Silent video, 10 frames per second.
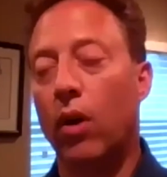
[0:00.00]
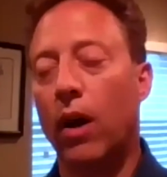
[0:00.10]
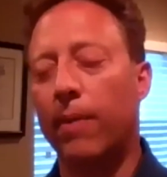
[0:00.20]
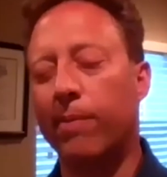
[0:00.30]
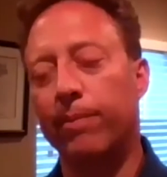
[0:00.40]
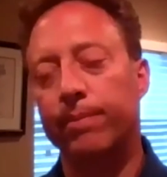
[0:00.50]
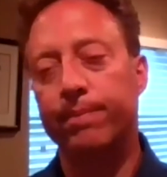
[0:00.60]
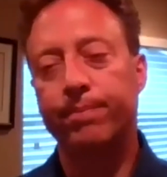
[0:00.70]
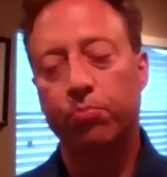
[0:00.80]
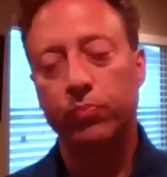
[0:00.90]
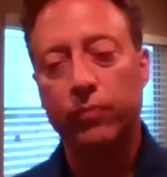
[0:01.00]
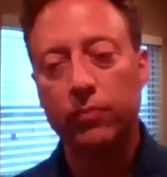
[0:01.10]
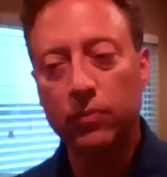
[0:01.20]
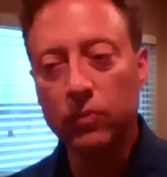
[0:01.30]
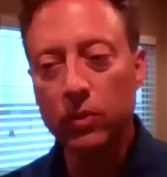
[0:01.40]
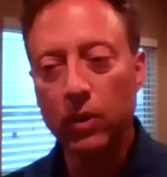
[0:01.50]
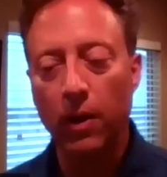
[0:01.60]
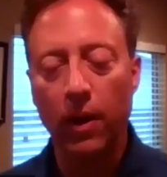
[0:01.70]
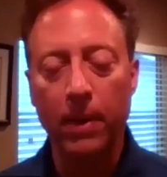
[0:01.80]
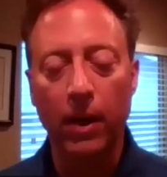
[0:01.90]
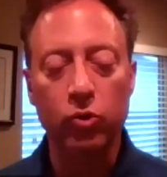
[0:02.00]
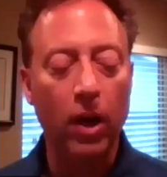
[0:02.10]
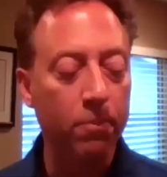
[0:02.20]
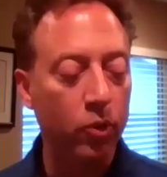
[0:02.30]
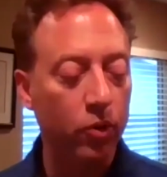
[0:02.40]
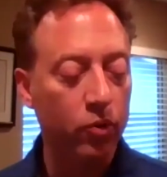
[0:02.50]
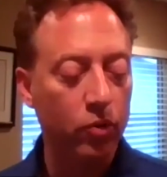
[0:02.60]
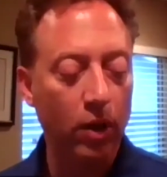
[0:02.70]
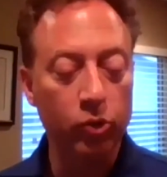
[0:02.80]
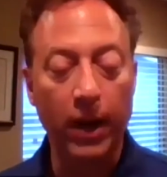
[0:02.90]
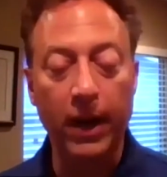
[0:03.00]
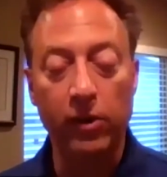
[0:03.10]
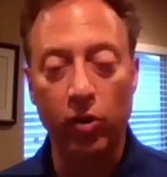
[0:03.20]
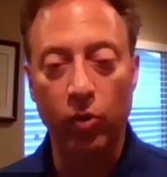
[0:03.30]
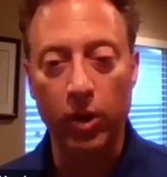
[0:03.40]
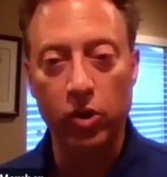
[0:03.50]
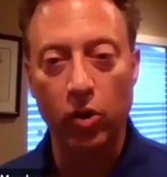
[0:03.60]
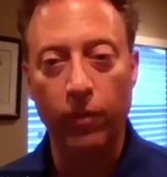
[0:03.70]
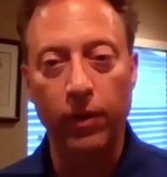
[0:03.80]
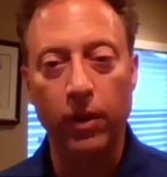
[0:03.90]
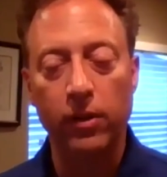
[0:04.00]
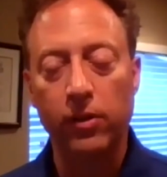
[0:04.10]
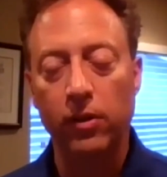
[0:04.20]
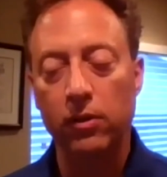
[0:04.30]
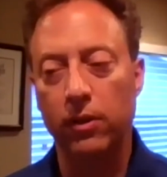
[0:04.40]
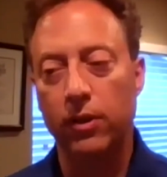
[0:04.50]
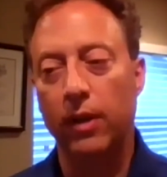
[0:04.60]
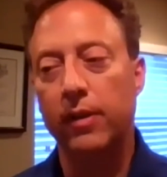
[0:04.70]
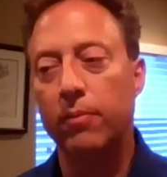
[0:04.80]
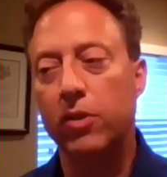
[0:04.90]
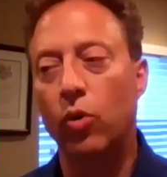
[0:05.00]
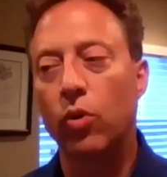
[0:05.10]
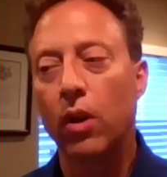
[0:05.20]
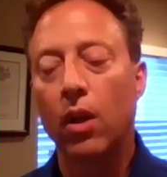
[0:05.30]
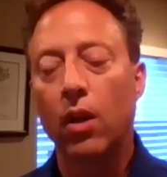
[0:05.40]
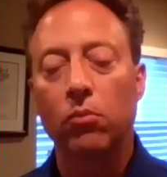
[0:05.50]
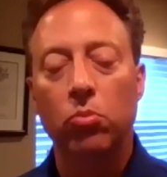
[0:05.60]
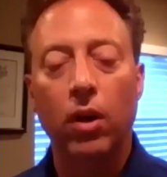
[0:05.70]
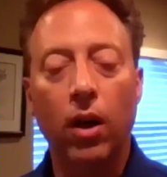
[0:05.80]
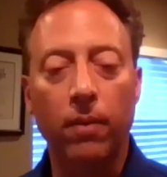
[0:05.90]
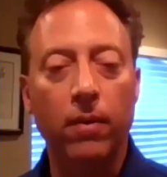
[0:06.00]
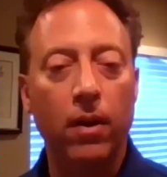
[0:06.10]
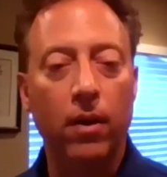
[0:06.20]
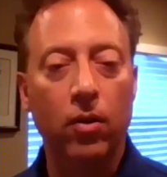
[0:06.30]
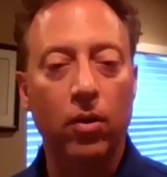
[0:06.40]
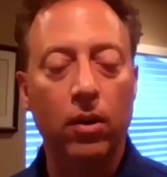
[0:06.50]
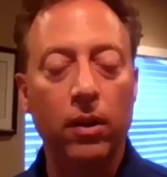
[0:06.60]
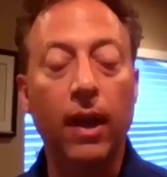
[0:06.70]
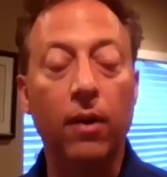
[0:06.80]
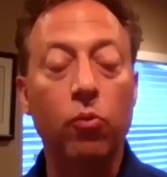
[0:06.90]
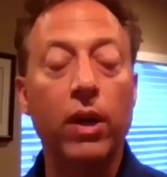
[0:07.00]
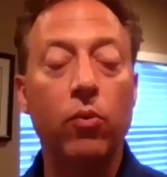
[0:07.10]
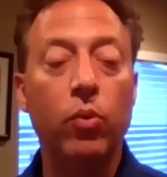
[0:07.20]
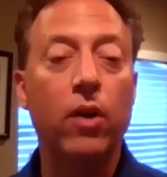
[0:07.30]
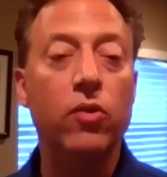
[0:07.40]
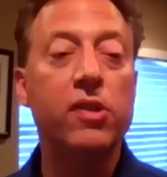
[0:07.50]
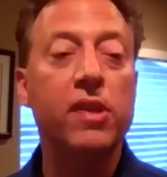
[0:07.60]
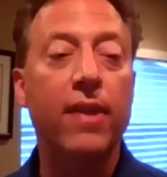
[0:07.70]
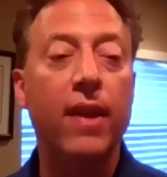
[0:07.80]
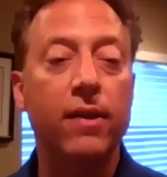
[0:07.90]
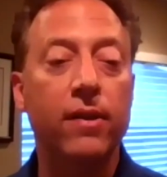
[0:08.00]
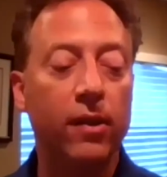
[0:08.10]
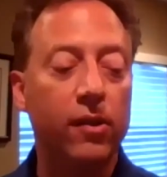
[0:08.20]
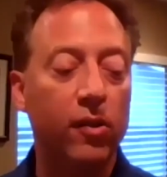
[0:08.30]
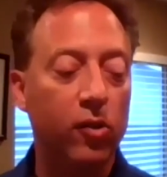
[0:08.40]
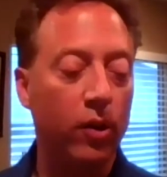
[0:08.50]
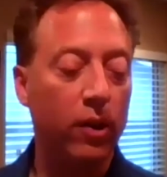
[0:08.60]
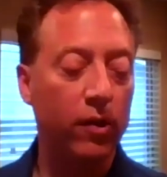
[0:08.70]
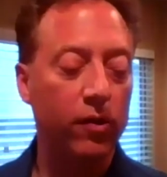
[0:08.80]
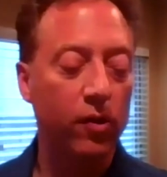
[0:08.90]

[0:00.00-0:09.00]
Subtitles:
I mean, I'll try to answer the question. Hopefully this does some. So, yeah, we understand that distance learning